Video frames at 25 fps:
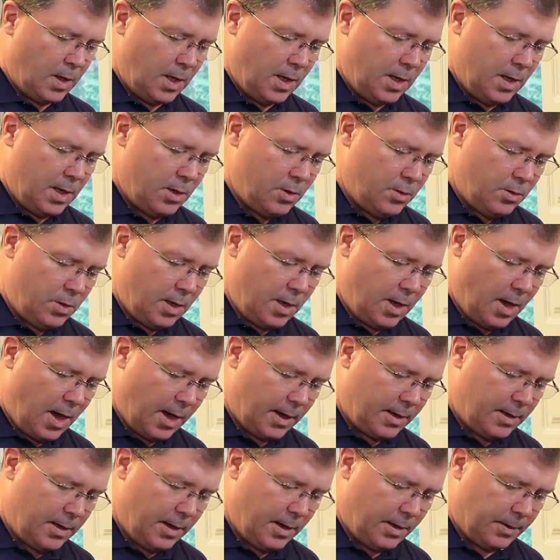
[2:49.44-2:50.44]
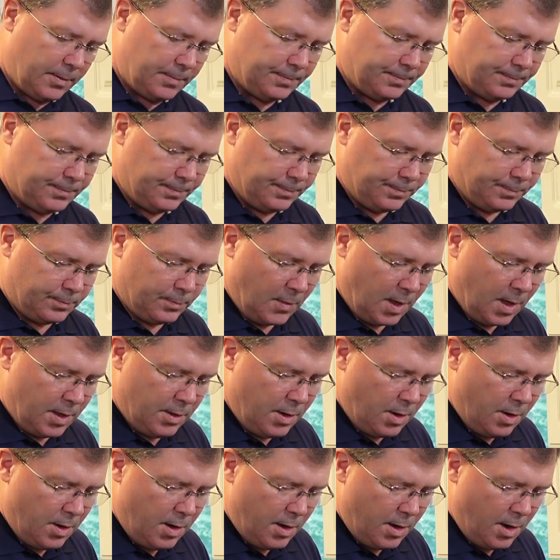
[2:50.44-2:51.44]
into the cocktail.
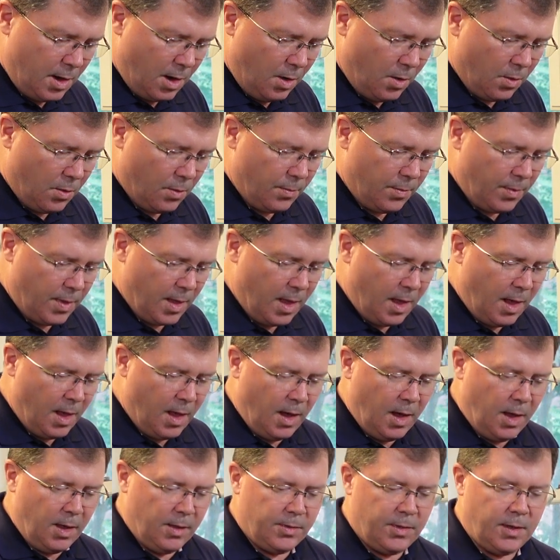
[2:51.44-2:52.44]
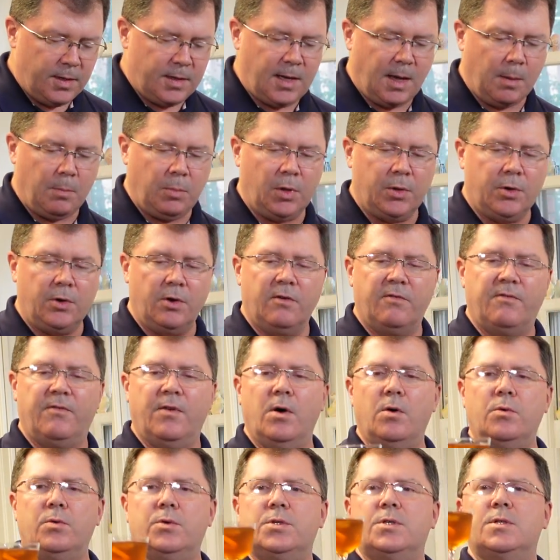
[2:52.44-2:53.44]
And there you go. The Dubliner,
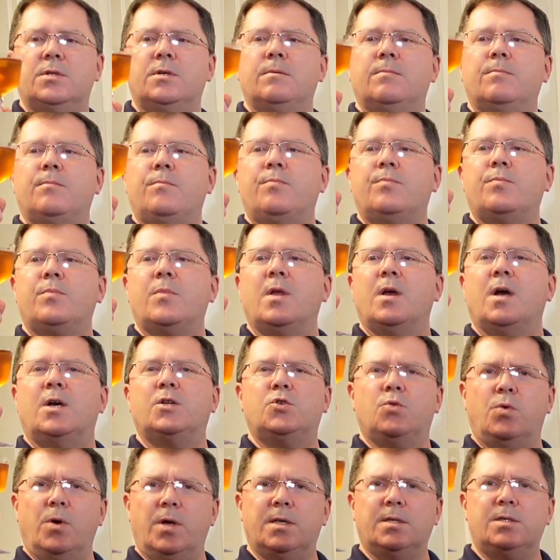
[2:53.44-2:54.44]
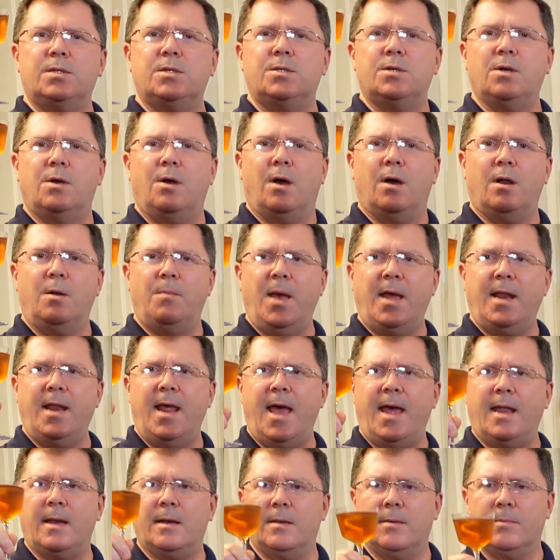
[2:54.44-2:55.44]
folks. A twist on a
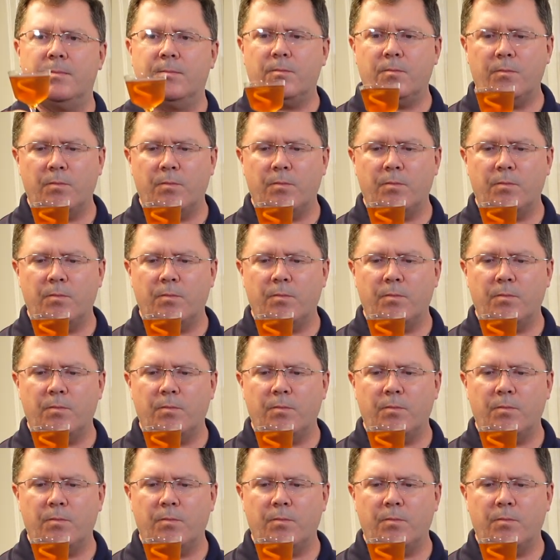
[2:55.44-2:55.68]
Manhattan.